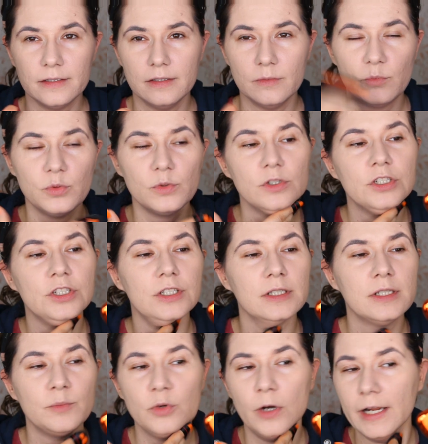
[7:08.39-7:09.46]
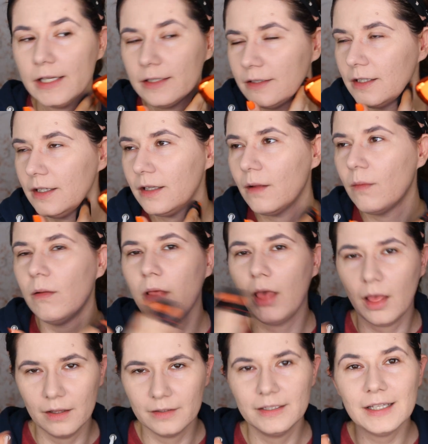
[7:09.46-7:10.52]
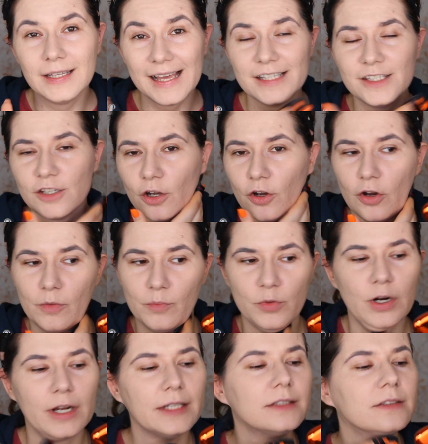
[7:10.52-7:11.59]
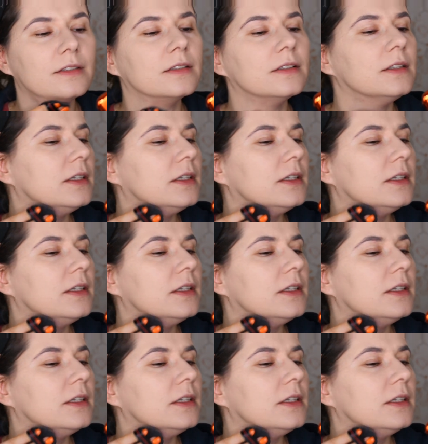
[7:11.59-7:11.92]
the the bright the the lights are bright